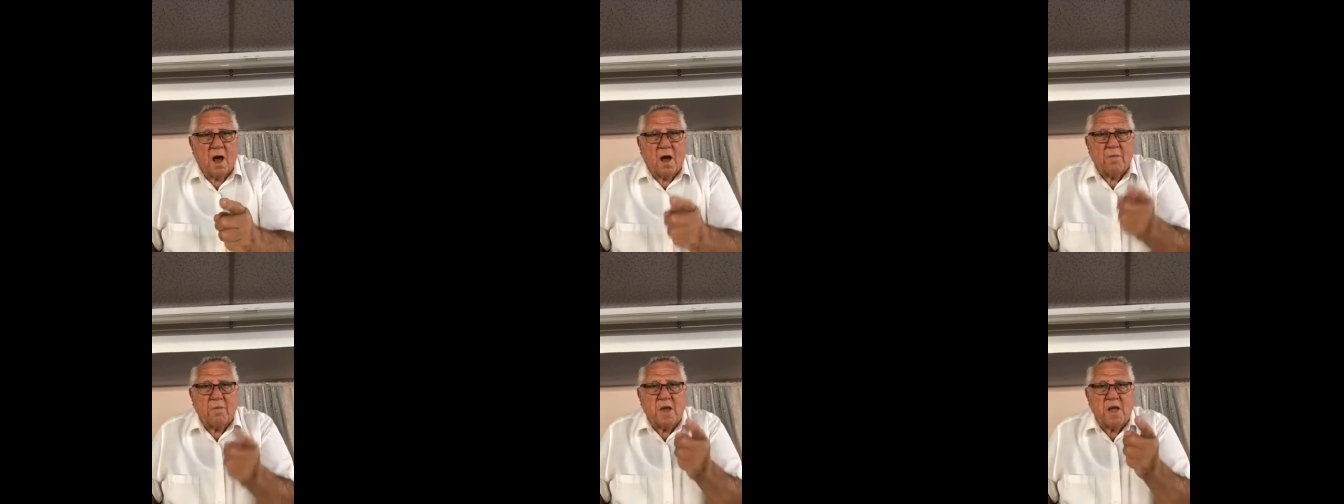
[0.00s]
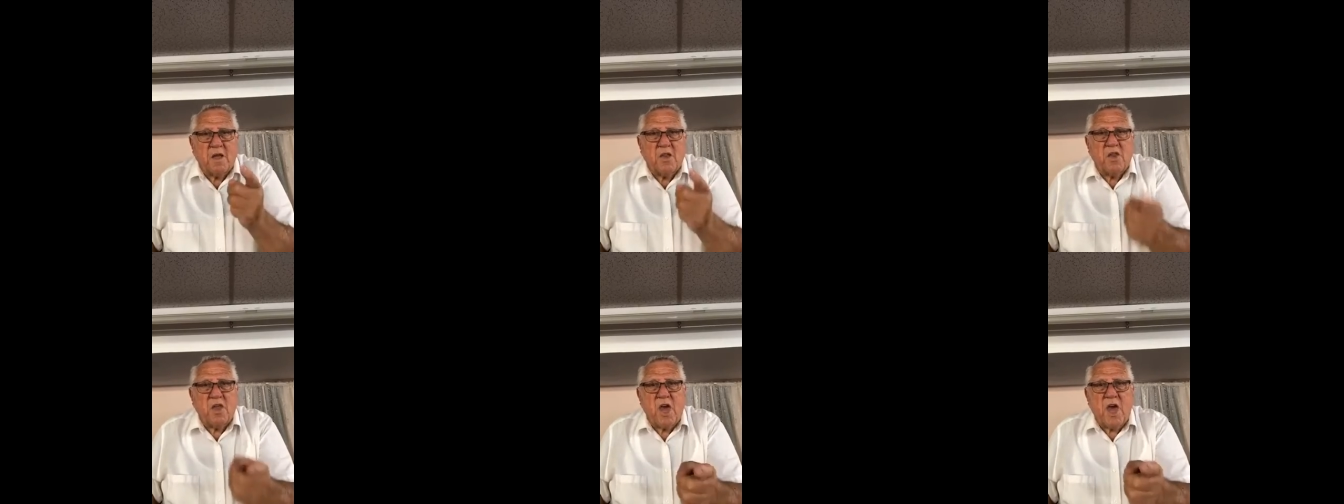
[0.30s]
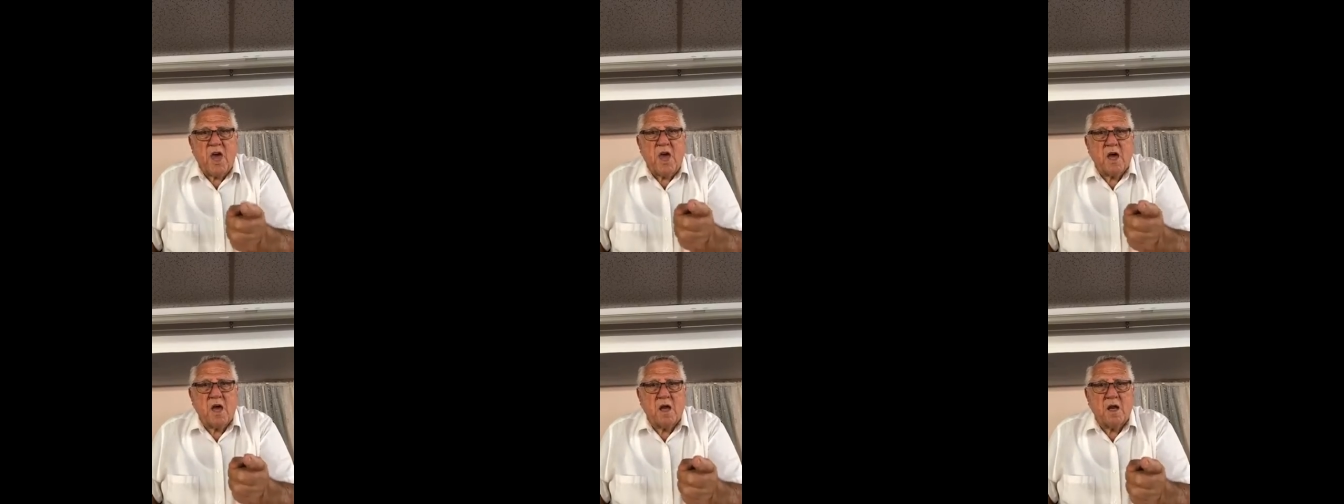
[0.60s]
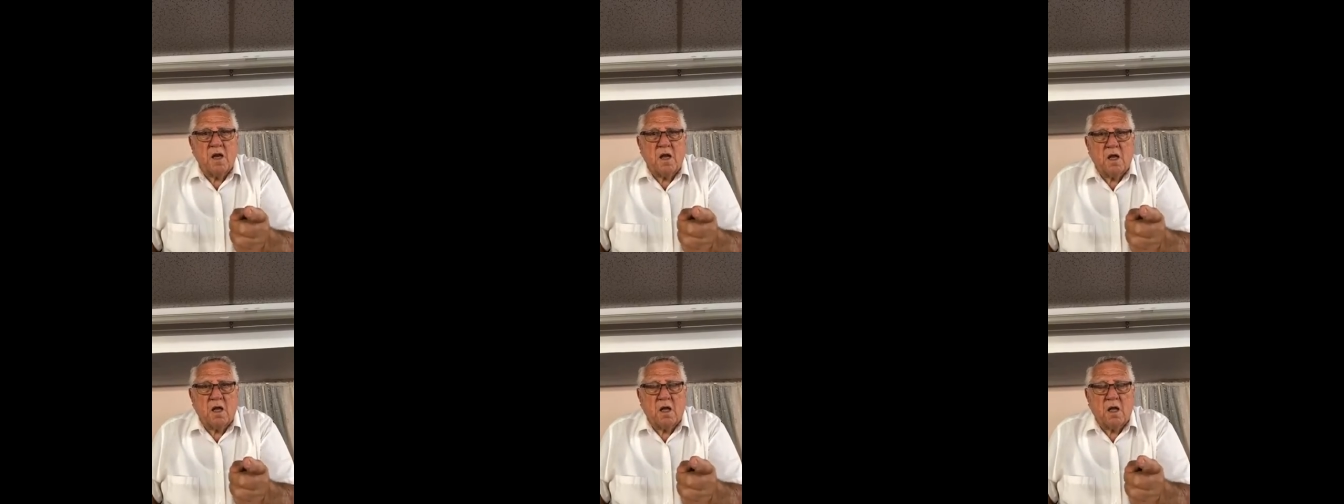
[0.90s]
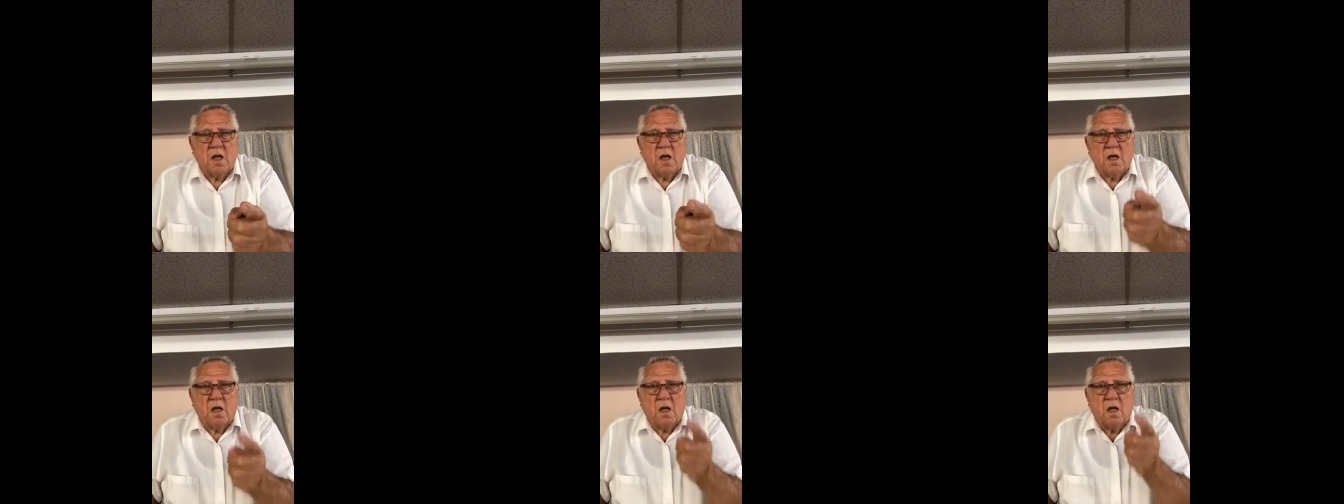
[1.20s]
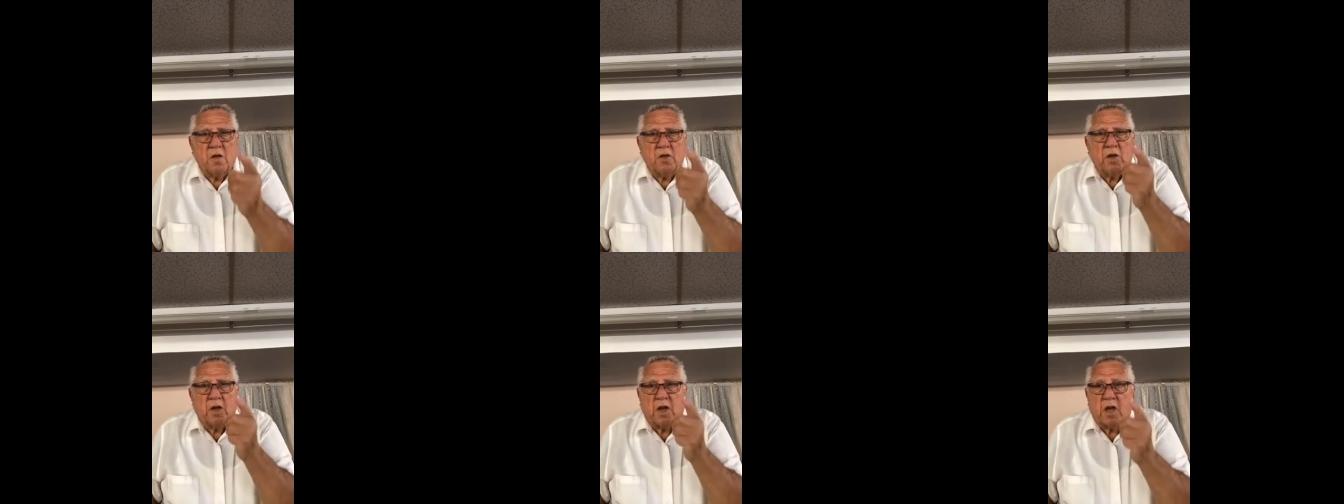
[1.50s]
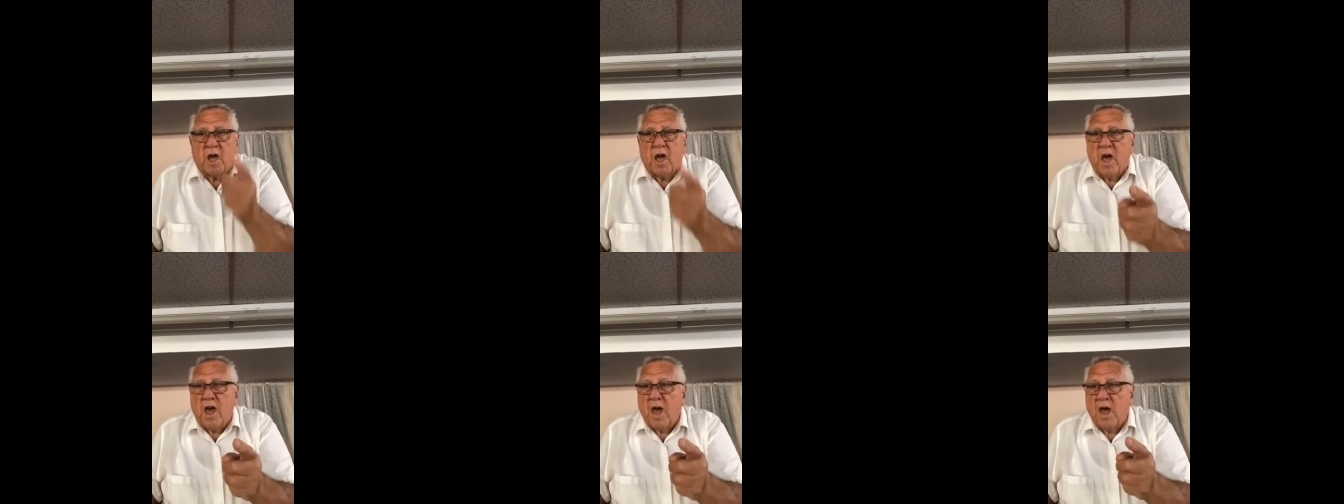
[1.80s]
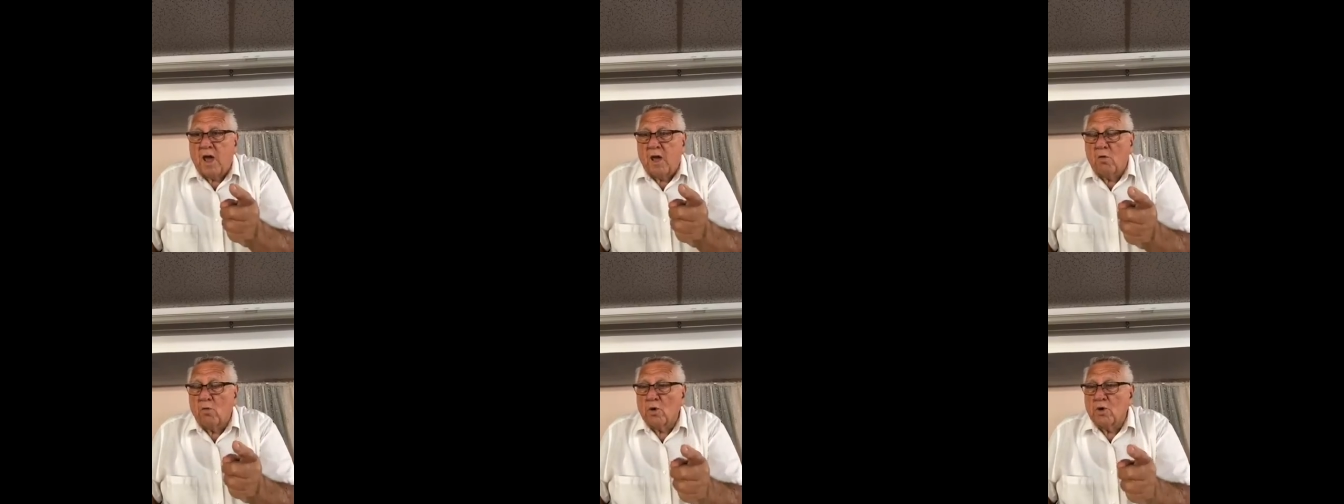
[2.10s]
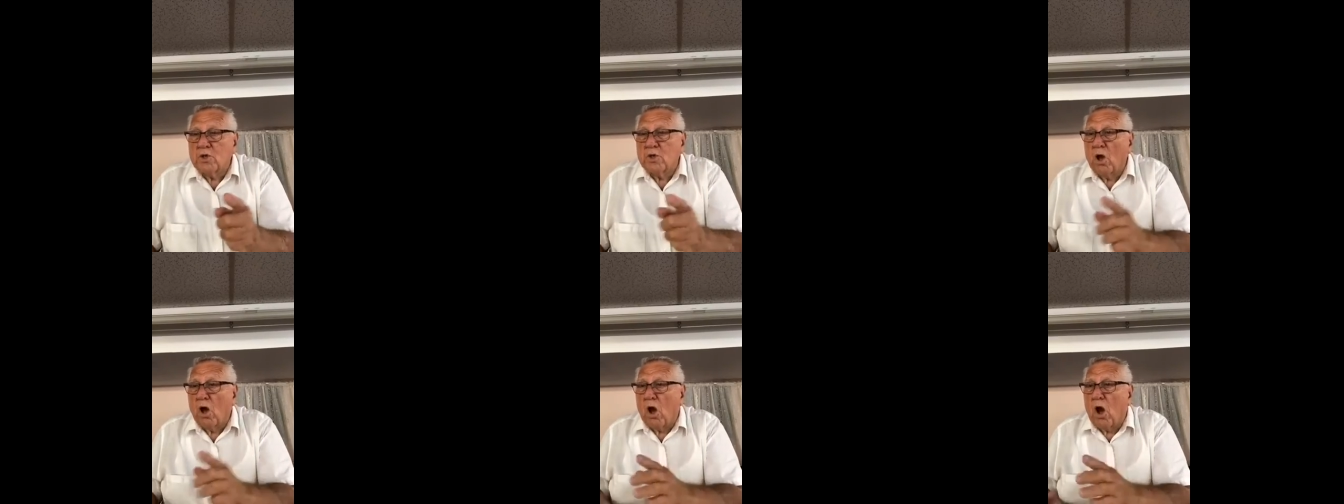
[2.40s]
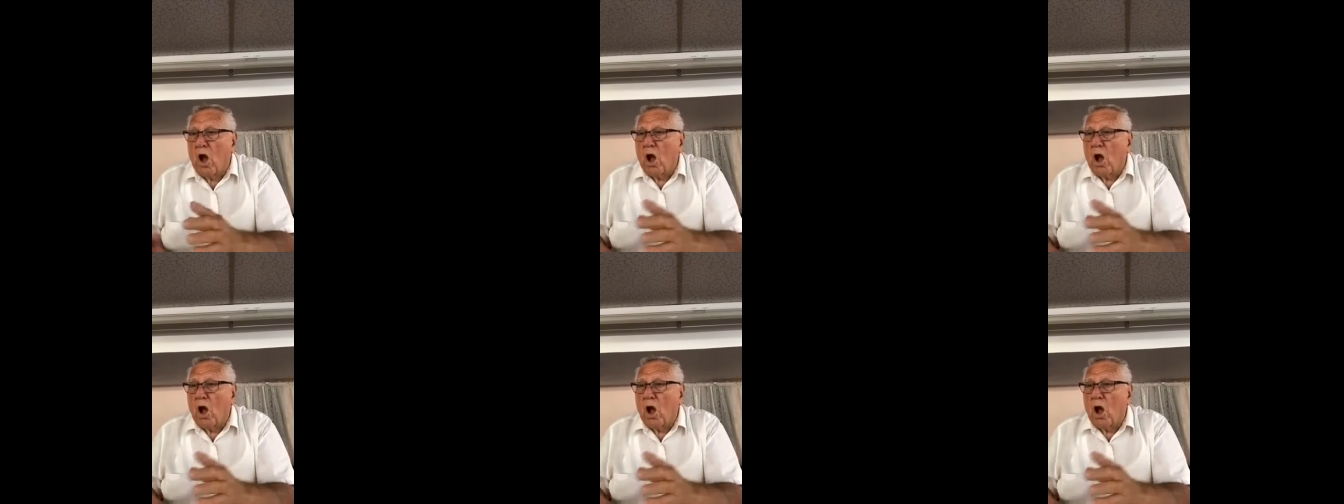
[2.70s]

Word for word: I mean, then the king was